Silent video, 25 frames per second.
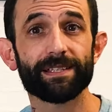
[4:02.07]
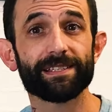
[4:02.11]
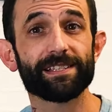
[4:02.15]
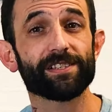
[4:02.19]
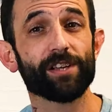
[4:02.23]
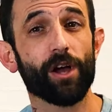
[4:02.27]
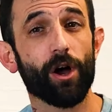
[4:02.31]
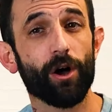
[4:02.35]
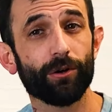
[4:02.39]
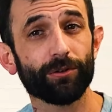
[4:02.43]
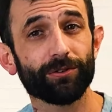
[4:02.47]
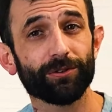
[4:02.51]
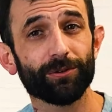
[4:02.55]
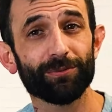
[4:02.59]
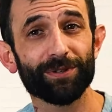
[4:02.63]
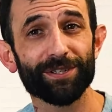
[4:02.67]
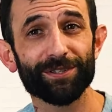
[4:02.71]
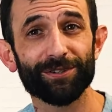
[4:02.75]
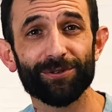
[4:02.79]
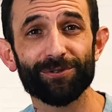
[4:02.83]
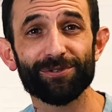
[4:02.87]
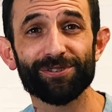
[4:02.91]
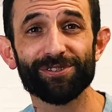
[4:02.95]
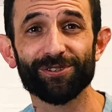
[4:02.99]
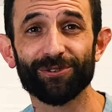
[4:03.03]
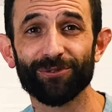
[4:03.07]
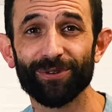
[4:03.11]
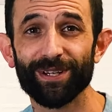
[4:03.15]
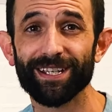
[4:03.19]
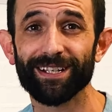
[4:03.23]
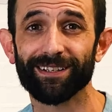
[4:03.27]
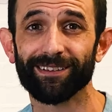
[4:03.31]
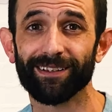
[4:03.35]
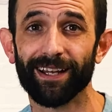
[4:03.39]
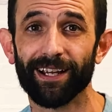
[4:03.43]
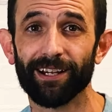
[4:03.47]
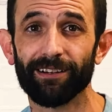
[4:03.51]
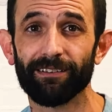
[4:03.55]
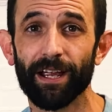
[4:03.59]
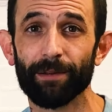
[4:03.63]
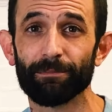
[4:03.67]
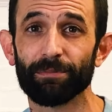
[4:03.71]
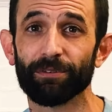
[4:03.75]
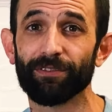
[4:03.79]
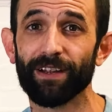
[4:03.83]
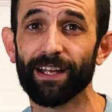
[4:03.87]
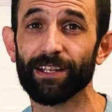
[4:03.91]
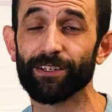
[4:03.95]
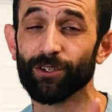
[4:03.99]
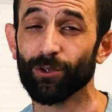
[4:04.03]
is all to reduce screen glare and
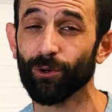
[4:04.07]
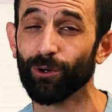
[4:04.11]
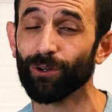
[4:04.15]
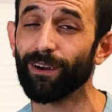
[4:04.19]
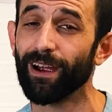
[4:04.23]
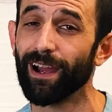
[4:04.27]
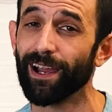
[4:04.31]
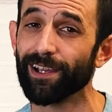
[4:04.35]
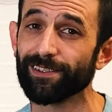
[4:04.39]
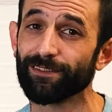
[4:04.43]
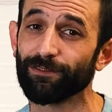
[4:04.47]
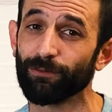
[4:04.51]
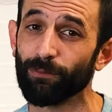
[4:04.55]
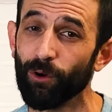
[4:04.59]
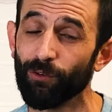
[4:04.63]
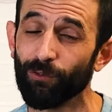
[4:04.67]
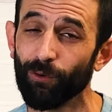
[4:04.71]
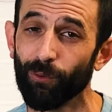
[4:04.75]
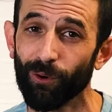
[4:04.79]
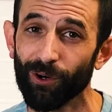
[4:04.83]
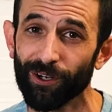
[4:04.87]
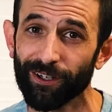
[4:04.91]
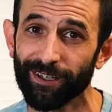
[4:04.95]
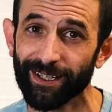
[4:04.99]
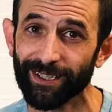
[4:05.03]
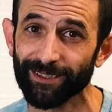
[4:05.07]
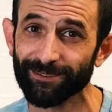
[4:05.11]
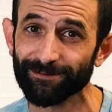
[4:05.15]
prevent your eyes from overworking.